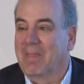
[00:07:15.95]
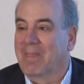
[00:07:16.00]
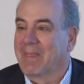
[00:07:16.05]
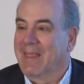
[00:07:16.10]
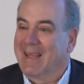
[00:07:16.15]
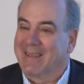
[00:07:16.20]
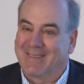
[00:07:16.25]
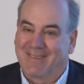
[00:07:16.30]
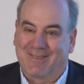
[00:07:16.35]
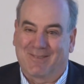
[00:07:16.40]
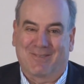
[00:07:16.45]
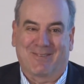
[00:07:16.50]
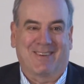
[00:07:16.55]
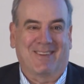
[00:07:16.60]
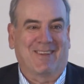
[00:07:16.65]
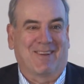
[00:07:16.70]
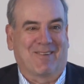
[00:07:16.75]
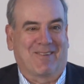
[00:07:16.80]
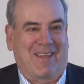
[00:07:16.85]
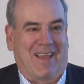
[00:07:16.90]
That's
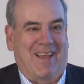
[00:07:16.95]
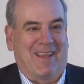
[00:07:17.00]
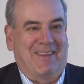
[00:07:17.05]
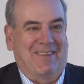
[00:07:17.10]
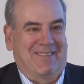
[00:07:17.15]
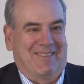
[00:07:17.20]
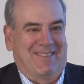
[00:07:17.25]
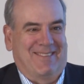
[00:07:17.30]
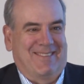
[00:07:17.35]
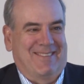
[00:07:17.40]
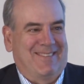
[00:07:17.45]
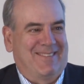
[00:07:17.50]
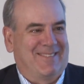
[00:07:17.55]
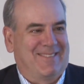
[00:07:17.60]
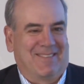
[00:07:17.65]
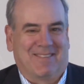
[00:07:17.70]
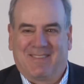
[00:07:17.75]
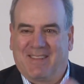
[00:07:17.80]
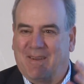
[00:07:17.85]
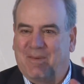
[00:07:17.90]
interesting. Okay.
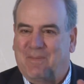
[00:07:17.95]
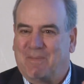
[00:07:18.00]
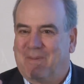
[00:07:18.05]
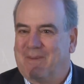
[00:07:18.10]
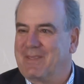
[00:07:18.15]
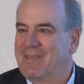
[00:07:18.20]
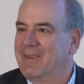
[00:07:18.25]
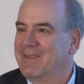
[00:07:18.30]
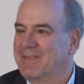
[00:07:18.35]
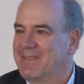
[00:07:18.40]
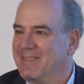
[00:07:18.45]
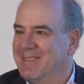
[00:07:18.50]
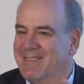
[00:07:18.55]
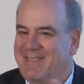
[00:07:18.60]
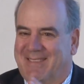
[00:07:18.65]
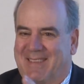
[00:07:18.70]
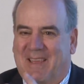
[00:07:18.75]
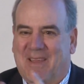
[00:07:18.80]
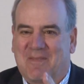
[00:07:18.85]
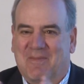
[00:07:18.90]
So I'll put those in the
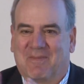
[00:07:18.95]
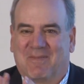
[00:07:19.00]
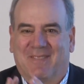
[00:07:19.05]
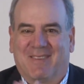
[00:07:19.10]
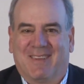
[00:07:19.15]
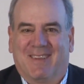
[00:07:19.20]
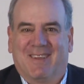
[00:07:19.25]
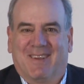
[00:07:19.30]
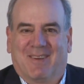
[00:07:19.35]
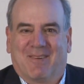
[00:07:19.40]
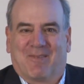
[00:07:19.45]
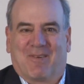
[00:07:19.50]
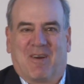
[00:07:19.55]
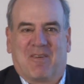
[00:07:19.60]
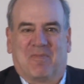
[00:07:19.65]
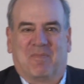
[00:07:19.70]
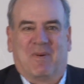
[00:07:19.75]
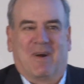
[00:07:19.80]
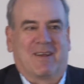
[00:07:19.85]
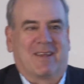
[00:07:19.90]
same
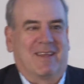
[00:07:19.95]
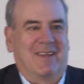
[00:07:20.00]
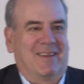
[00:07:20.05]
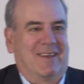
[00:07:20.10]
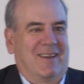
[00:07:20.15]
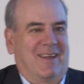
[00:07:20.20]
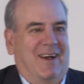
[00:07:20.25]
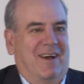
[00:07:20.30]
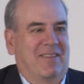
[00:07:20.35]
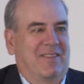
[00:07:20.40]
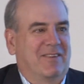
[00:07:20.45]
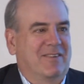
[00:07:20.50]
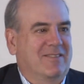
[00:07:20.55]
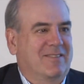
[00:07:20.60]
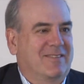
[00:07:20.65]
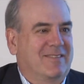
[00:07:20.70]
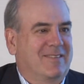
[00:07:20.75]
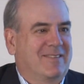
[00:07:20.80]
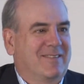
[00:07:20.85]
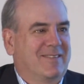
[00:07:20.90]
rough bucket. Others?